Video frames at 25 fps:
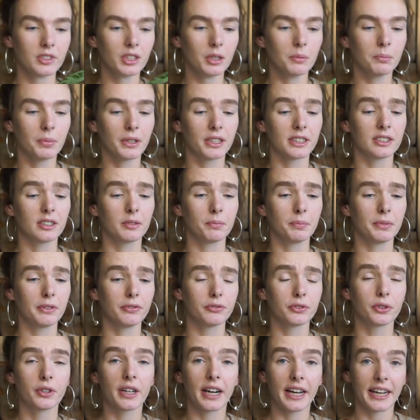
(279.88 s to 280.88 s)
But
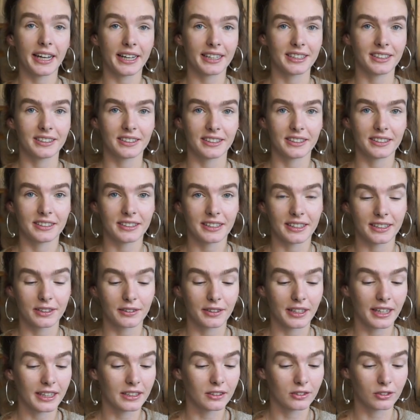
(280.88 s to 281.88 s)
before I had it in there,
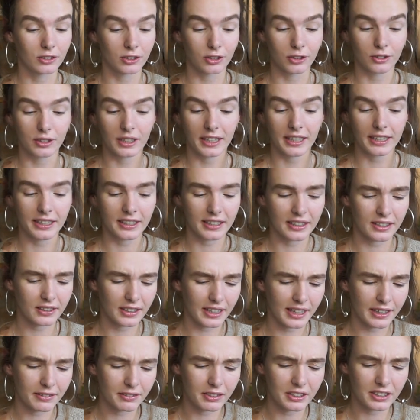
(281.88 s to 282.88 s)
I don't know, like
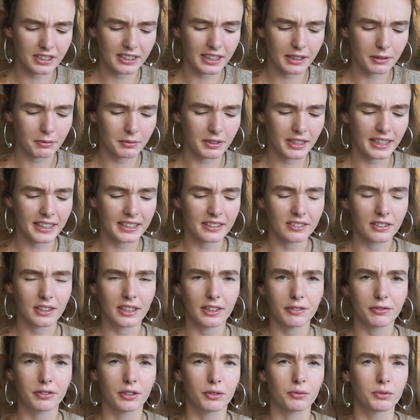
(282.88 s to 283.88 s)
every time like
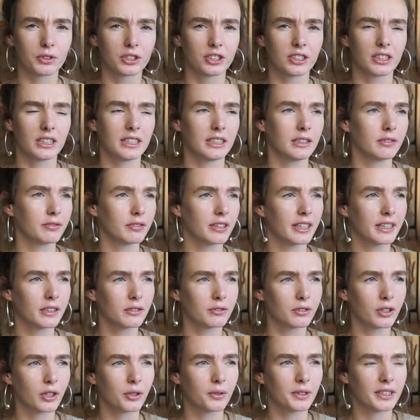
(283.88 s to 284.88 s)
if there was a leaf like
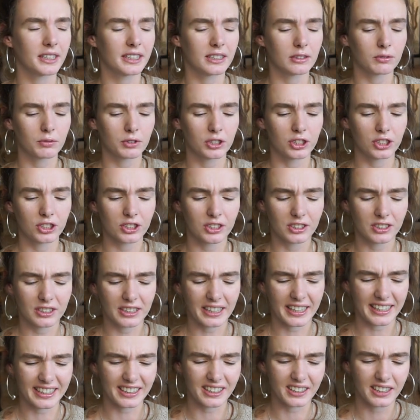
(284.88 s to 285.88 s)
growing, it was just
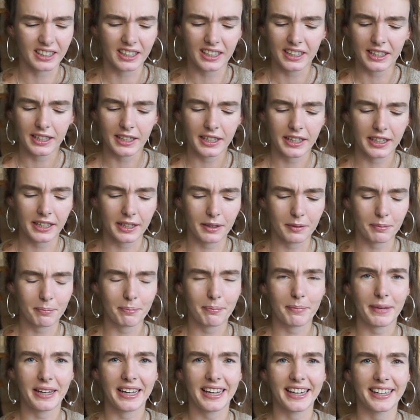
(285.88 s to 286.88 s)
like
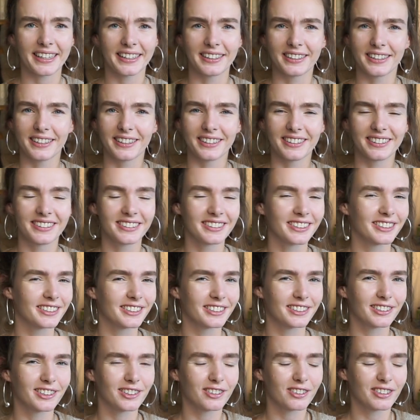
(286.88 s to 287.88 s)
meh, not
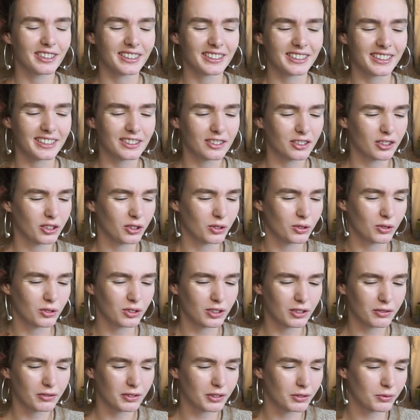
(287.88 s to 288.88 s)
looking that good,
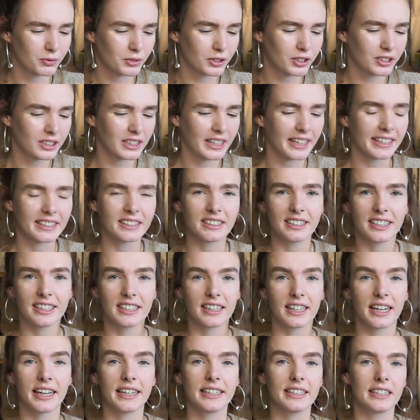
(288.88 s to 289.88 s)
or it was like
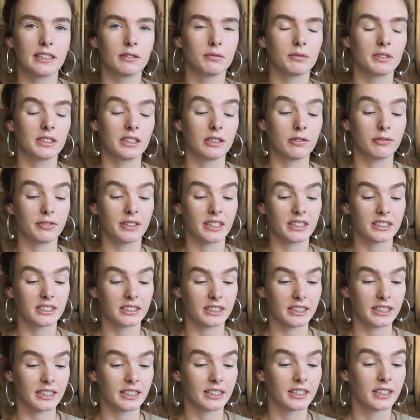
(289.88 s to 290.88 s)
declining really
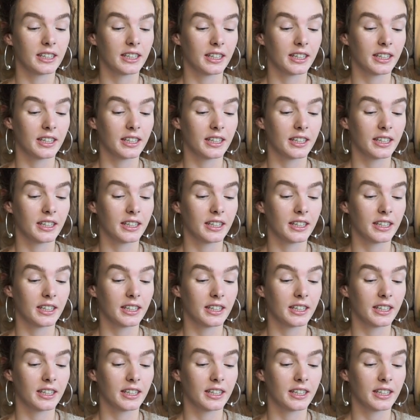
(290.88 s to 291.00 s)
fastly.